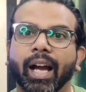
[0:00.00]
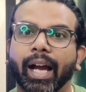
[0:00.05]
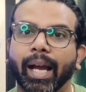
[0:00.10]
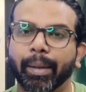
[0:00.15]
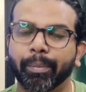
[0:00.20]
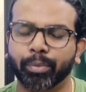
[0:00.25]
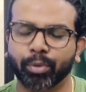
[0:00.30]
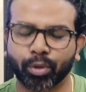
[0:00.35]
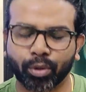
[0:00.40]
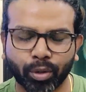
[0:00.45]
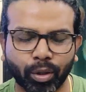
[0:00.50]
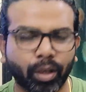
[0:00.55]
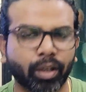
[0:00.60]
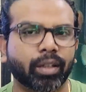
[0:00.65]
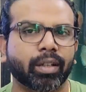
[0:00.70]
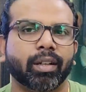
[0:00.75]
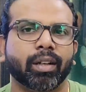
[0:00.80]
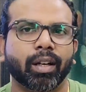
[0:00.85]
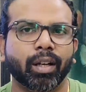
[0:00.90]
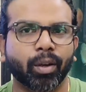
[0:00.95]
I'm
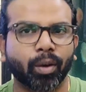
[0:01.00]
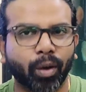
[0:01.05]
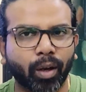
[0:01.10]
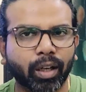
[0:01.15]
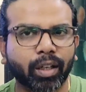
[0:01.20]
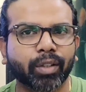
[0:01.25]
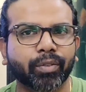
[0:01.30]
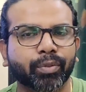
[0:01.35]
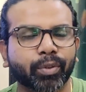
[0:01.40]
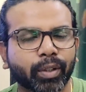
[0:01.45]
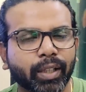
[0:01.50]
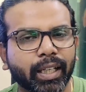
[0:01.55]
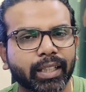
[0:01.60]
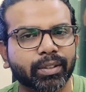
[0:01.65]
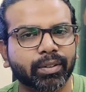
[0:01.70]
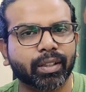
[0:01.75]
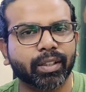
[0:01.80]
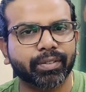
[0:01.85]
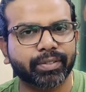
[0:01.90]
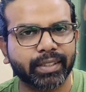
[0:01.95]
sure a lot of you
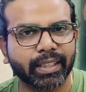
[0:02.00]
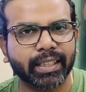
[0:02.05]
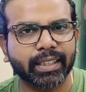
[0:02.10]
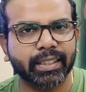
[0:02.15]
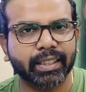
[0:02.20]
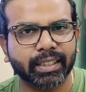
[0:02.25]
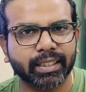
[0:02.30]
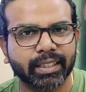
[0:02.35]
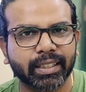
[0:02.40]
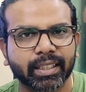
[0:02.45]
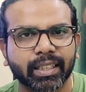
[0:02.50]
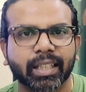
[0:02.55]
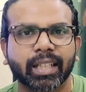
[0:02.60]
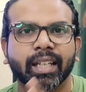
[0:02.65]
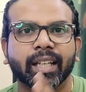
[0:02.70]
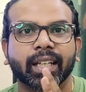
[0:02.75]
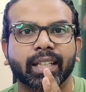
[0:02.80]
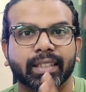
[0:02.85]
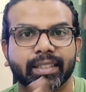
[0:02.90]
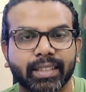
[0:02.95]
guys would have seen this.
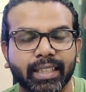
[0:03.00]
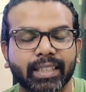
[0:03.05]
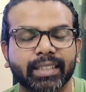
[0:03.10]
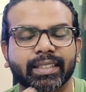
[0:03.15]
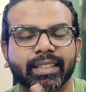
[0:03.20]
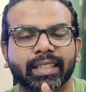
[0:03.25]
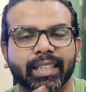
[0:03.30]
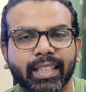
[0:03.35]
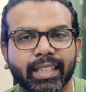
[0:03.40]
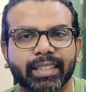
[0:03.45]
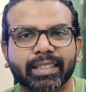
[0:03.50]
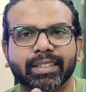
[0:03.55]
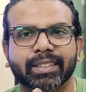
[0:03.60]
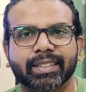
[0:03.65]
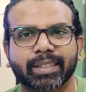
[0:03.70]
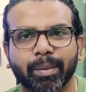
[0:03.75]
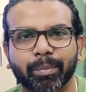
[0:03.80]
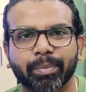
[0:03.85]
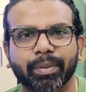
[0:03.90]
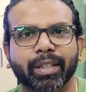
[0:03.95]
This is
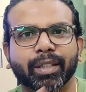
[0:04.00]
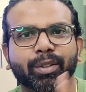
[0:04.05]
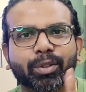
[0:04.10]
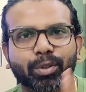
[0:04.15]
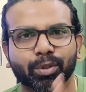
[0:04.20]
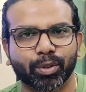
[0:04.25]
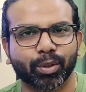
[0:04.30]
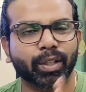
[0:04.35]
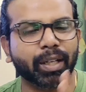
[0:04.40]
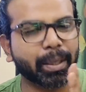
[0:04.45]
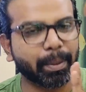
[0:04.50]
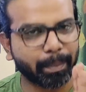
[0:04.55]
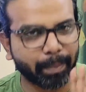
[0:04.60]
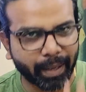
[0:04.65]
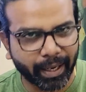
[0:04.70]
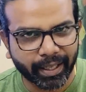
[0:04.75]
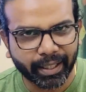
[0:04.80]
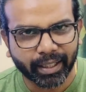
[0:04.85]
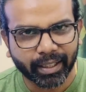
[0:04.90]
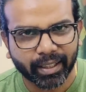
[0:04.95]
something you shouldn't
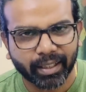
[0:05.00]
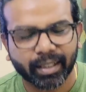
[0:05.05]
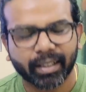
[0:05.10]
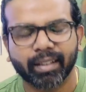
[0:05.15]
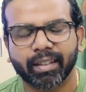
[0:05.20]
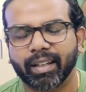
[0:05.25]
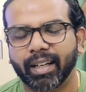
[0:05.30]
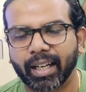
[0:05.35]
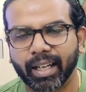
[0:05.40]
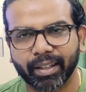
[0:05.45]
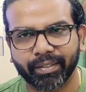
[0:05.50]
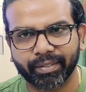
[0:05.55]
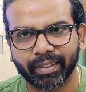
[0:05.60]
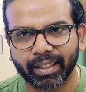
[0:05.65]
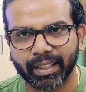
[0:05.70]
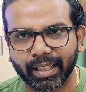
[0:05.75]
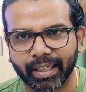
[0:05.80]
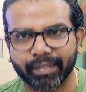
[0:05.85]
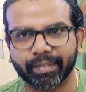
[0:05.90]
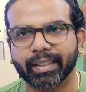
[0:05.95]
buy. I
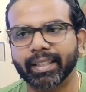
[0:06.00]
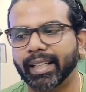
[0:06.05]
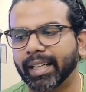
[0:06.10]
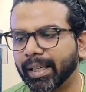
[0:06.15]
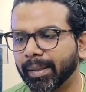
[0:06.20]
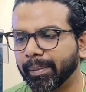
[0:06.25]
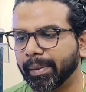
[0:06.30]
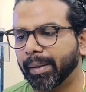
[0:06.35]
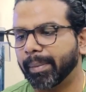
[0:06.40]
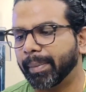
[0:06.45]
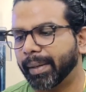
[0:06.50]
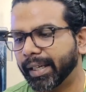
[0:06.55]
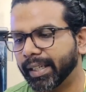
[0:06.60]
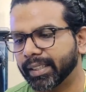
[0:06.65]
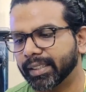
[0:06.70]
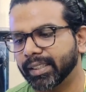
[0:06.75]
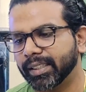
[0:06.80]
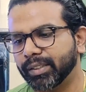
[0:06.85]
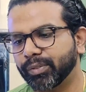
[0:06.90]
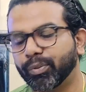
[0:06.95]
will never recommend
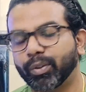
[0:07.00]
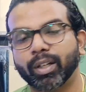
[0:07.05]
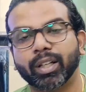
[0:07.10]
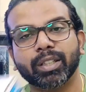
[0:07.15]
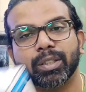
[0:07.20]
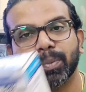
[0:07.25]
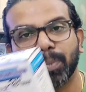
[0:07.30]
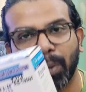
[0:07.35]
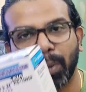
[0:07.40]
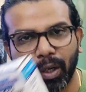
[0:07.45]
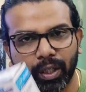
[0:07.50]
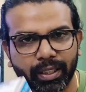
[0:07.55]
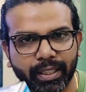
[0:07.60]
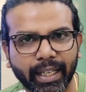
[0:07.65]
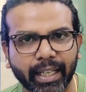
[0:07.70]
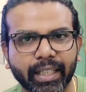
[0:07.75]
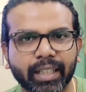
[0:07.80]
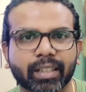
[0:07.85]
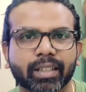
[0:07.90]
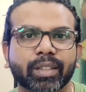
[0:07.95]
buying this for a small
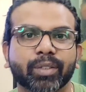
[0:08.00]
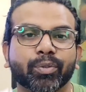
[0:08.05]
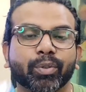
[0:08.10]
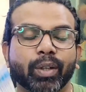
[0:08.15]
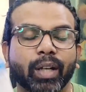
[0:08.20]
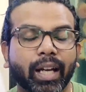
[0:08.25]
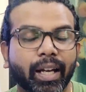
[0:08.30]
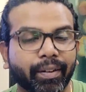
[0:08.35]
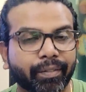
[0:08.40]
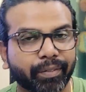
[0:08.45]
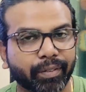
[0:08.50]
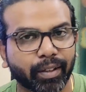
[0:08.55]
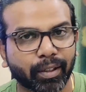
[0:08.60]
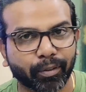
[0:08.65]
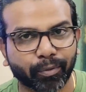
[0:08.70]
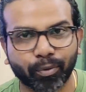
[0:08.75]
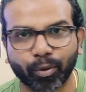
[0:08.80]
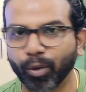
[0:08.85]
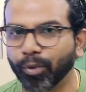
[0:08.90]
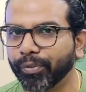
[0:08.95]
tank. If you have
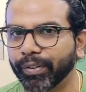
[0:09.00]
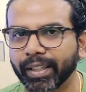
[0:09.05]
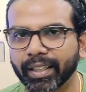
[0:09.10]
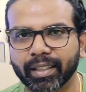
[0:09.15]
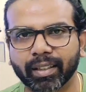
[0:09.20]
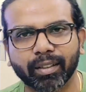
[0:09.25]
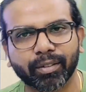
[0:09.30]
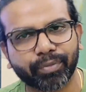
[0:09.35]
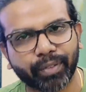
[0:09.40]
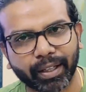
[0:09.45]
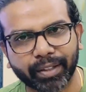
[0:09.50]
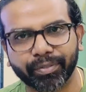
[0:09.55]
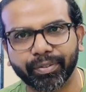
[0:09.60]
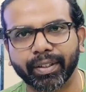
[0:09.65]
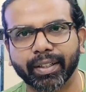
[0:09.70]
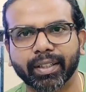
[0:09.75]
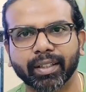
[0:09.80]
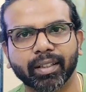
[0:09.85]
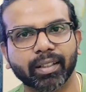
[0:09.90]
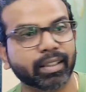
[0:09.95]
a 4-feeter,
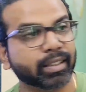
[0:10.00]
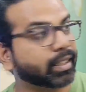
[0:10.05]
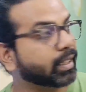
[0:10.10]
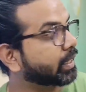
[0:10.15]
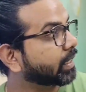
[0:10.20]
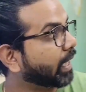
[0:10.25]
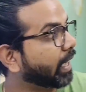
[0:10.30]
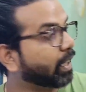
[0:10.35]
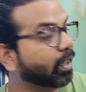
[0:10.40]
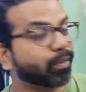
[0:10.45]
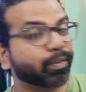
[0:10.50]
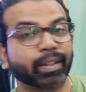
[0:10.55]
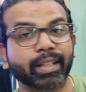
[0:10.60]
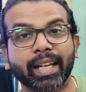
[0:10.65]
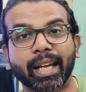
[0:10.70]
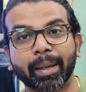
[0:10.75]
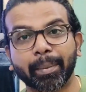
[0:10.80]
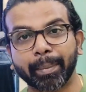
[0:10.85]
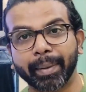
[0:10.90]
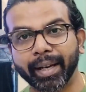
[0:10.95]
5-feeter, this kind of a
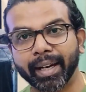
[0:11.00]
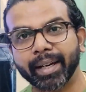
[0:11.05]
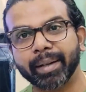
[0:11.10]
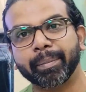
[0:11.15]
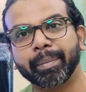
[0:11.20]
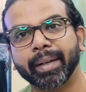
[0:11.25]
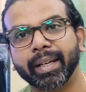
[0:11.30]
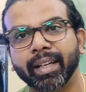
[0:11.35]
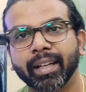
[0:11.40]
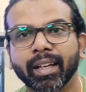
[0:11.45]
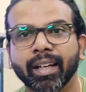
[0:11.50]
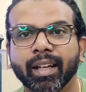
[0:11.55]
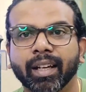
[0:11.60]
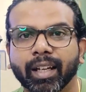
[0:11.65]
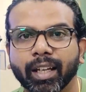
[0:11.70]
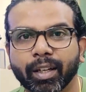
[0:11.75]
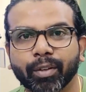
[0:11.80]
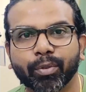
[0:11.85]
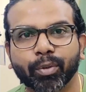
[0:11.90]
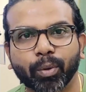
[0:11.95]
tank behind me,
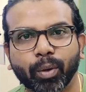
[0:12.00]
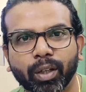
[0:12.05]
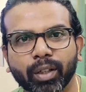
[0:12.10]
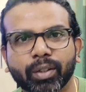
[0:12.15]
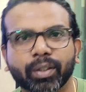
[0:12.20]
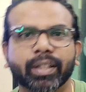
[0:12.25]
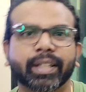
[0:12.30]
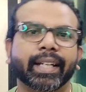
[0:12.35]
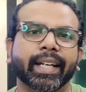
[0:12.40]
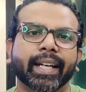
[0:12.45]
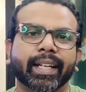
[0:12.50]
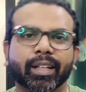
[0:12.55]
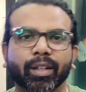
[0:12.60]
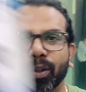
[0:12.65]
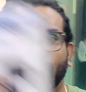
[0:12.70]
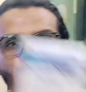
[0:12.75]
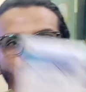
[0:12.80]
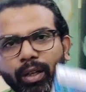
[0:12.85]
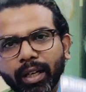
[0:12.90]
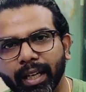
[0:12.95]
if you want to create
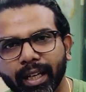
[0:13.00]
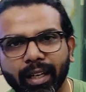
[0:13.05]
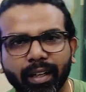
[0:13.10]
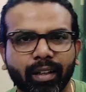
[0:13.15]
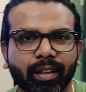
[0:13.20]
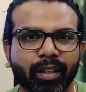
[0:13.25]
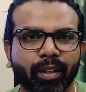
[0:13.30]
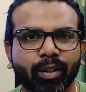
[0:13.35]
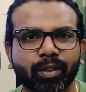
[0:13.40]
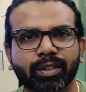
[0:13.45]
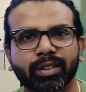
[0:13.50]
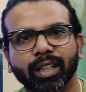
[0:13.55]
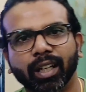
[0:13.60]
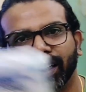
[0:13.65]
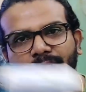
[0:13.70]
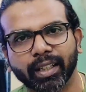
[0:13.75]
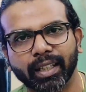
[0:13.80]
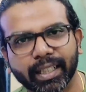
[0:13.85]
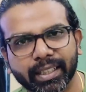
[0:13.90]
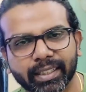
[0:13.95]
a good
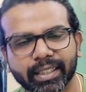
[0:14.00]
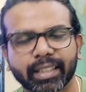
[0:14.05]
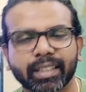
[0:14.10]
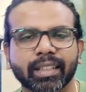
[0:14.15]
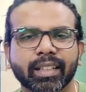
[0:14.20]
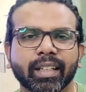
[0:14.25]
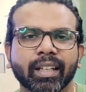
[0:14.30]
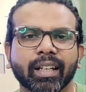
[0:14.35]
circulation,